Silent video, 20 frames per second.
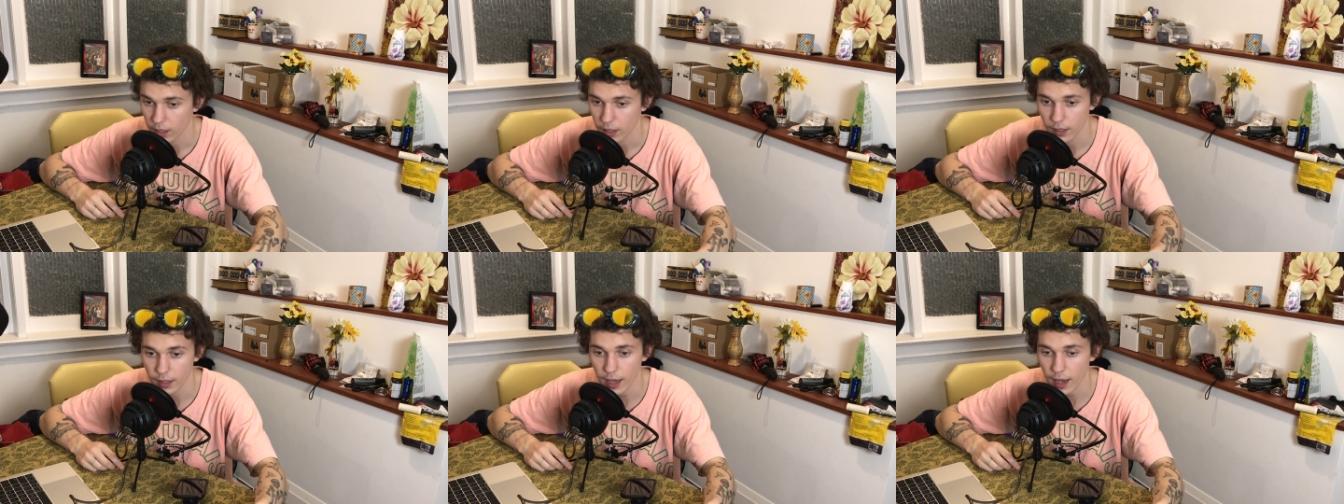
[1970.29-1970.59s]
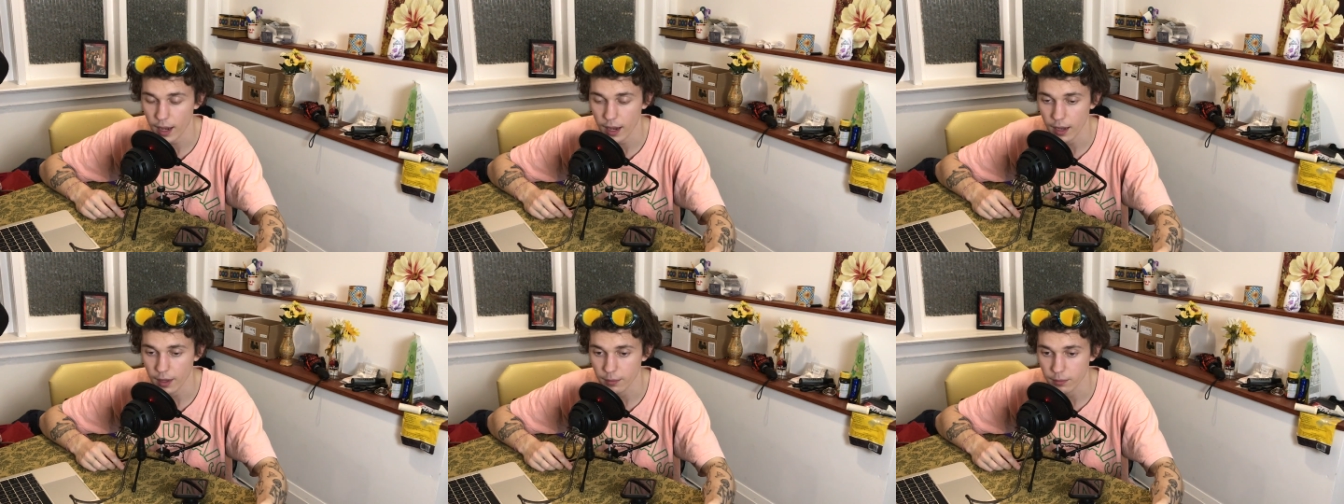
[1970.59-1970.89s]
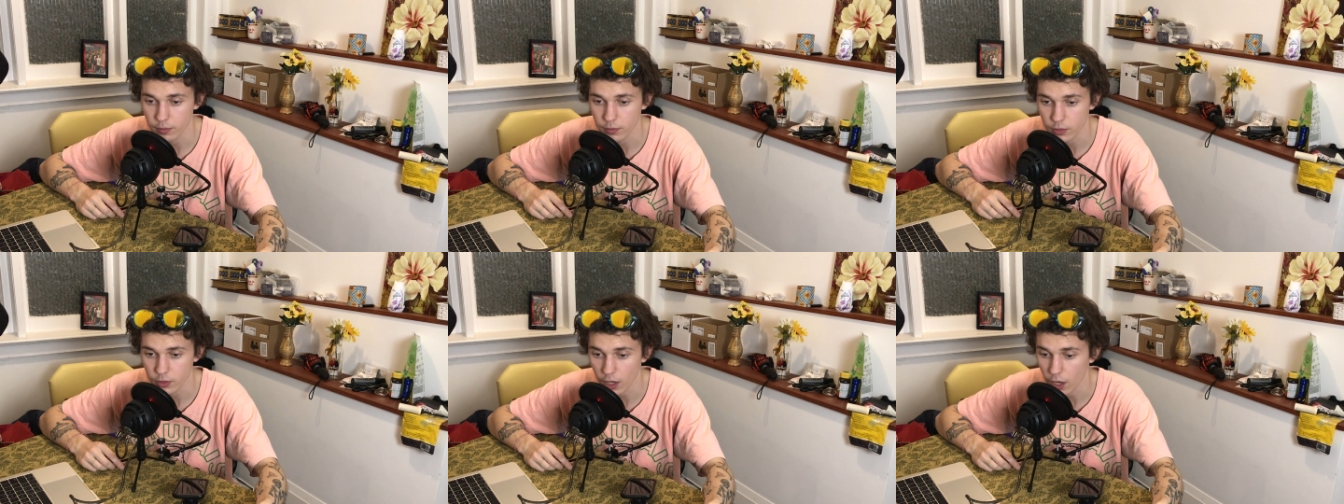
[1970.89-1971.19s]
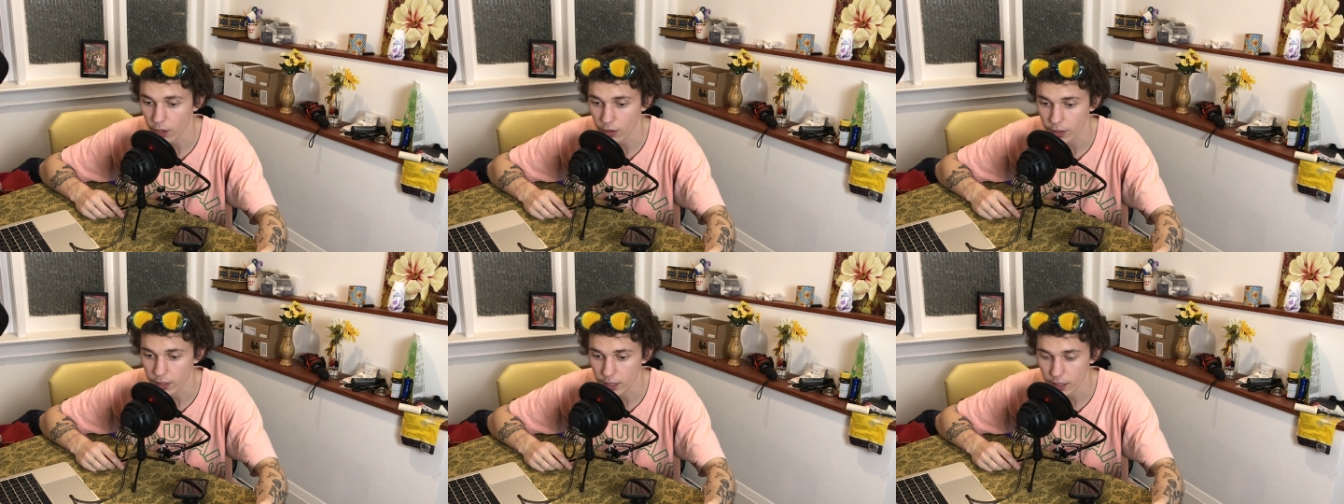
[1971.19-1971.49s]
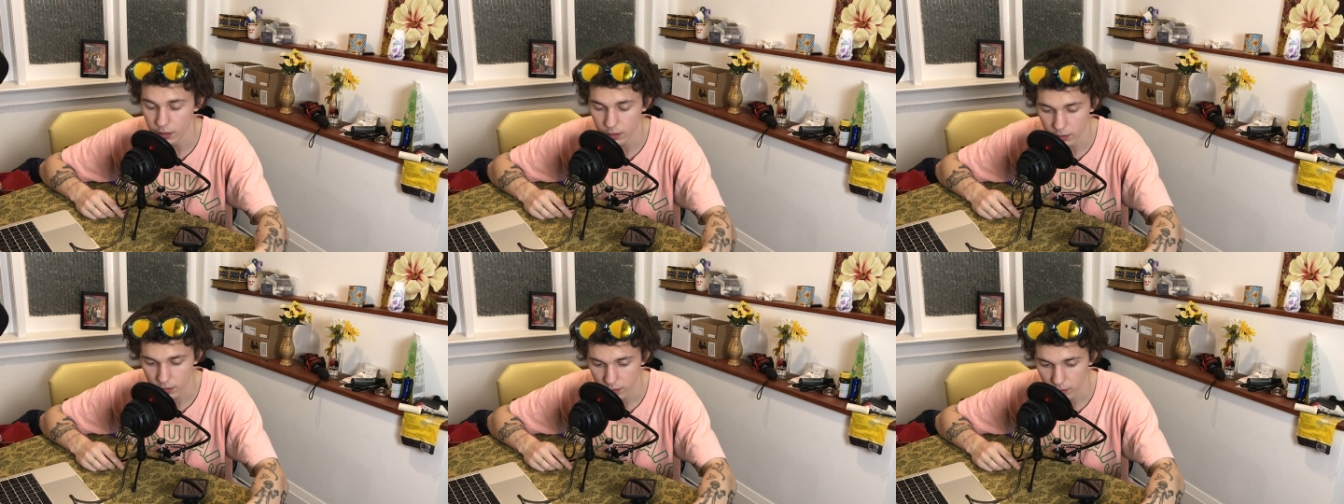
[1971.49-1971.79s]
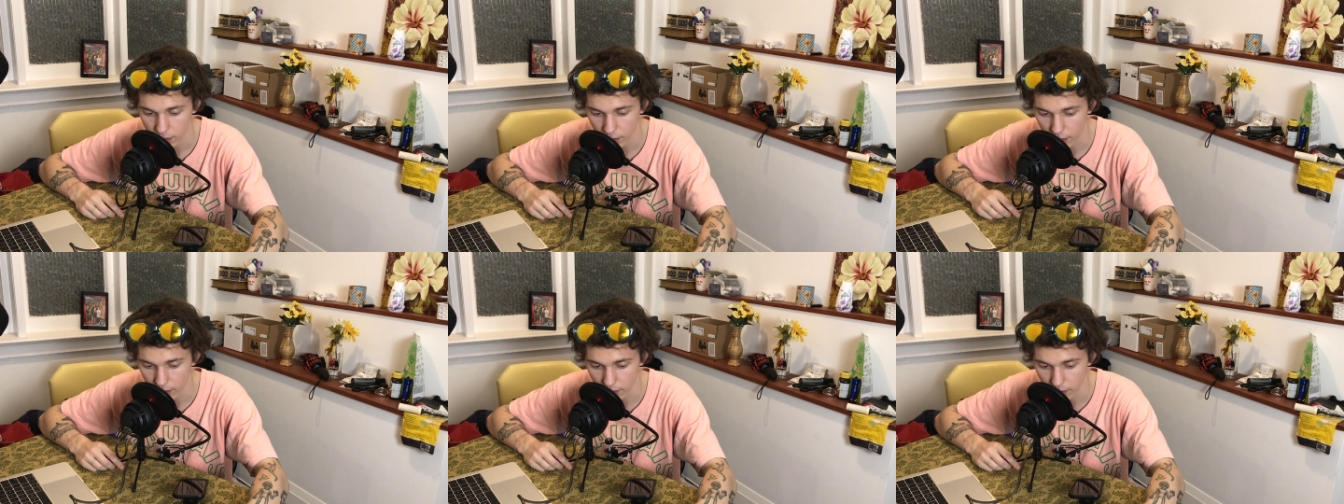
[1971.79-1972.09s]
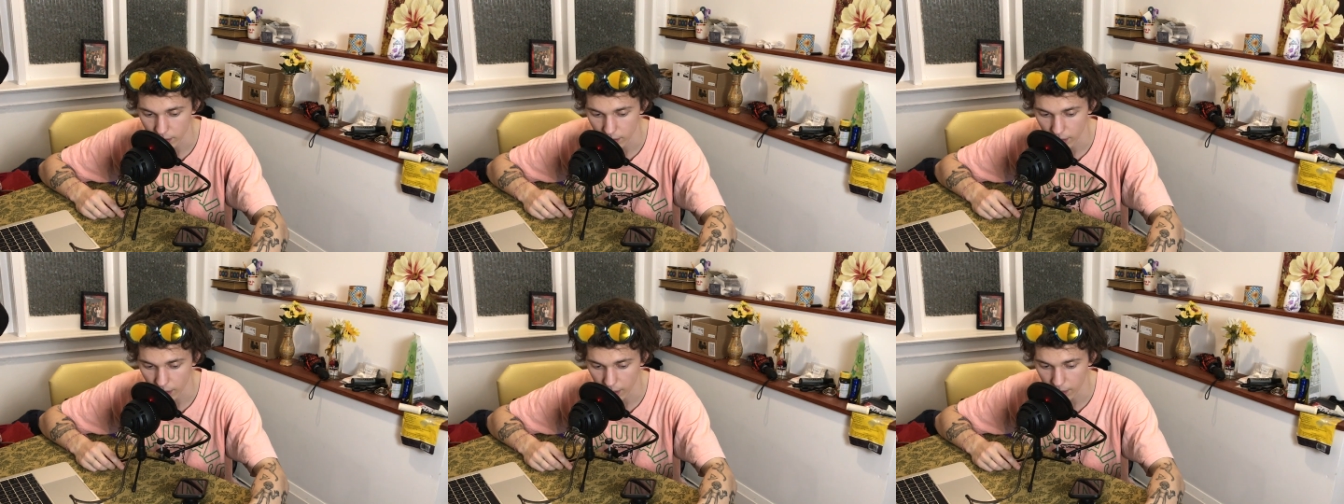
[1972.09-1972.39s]
Yeah, I'm sorry.
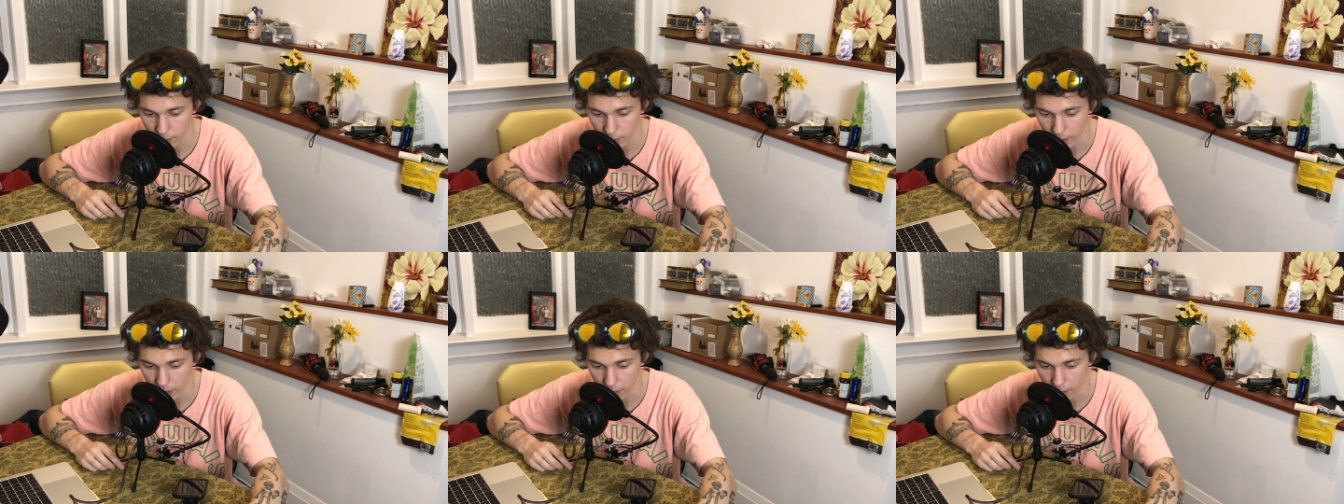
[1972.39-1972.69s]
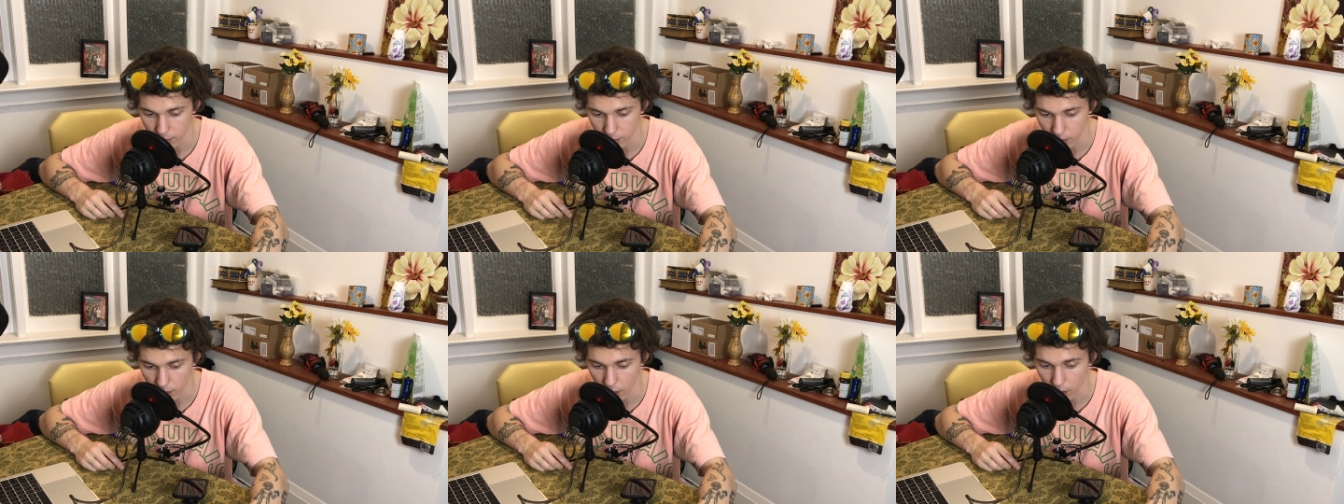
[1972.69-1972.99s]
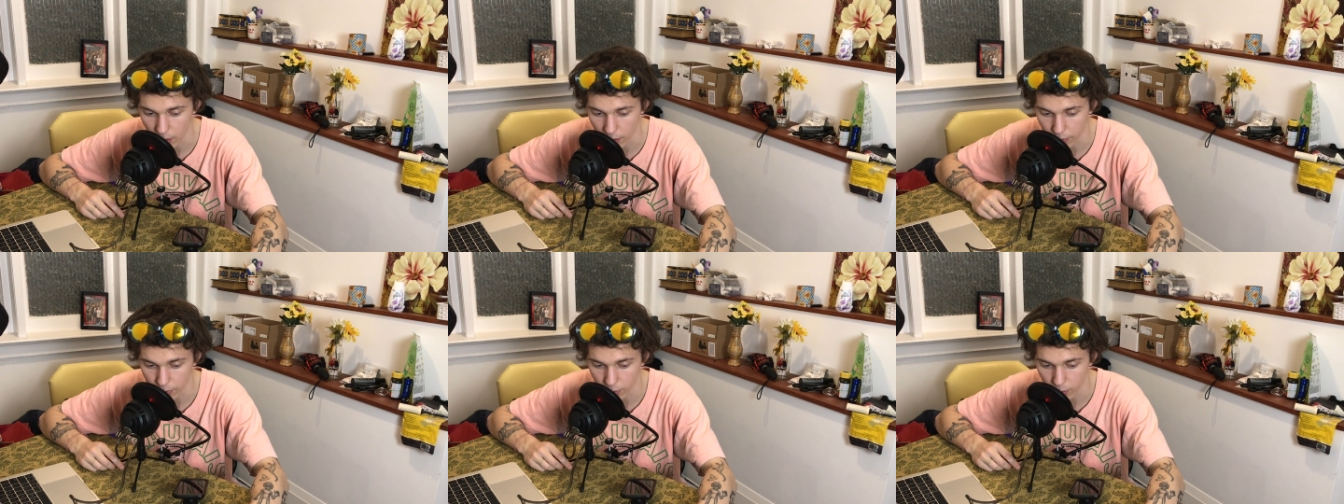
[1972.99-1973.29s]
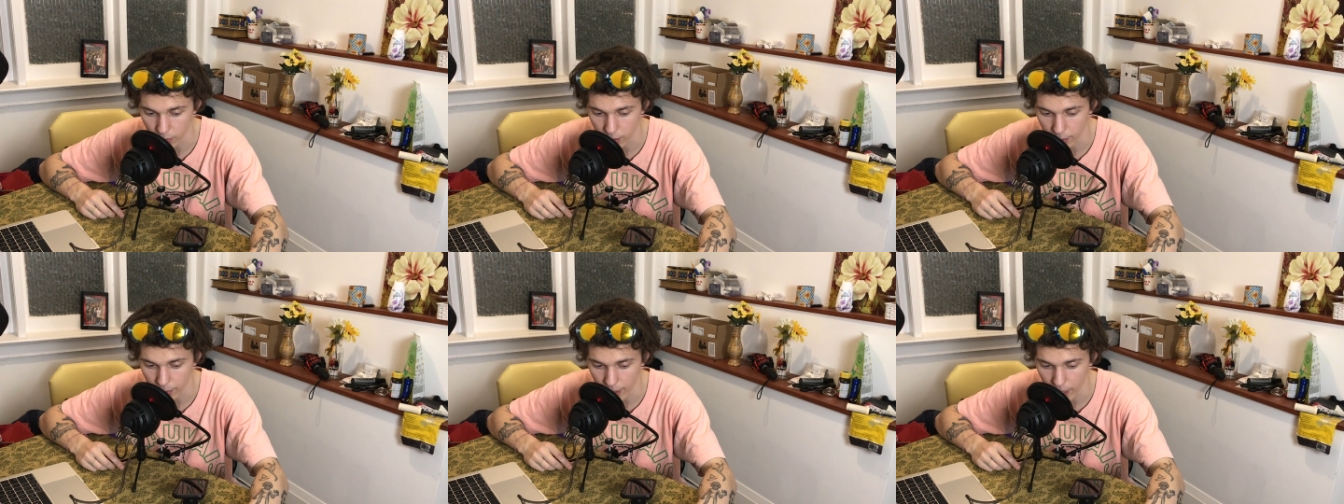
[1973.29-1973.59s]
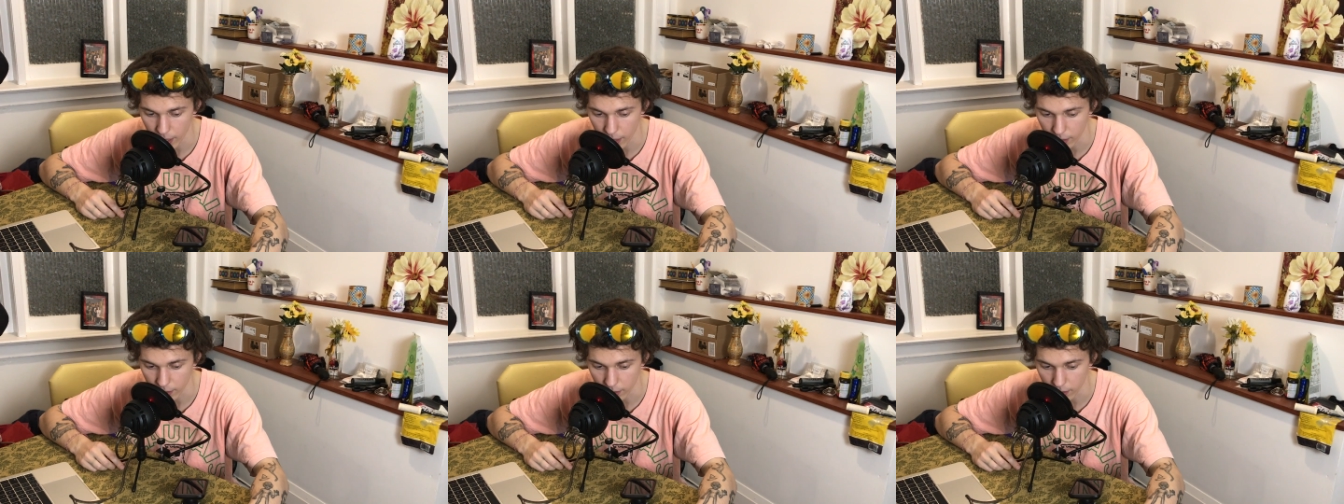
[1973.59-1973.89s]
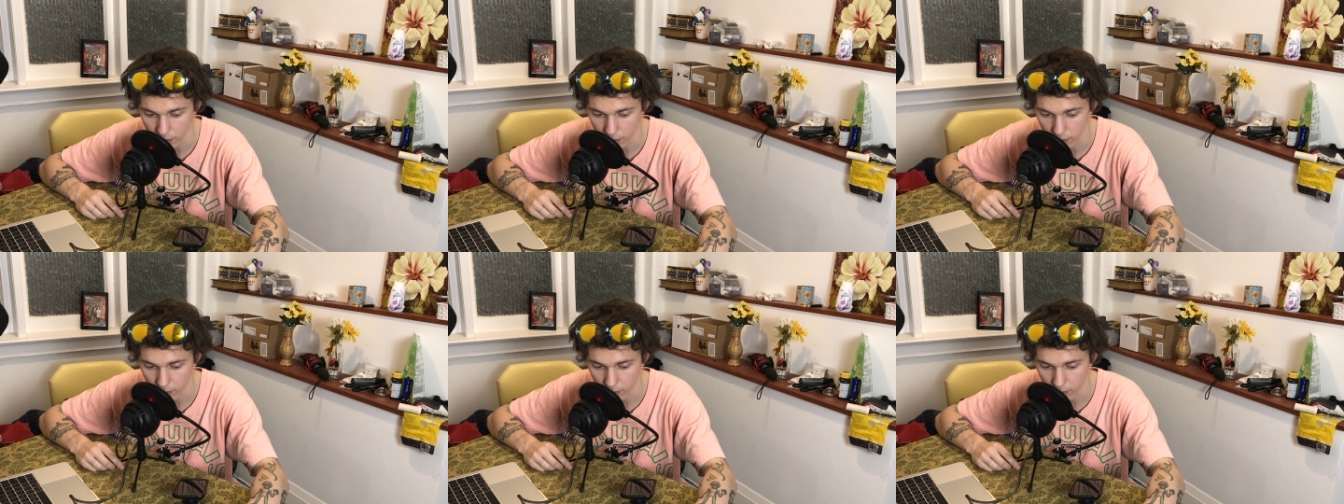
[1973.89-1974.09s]
I, I'm like, I'm sorry. I feel really bad.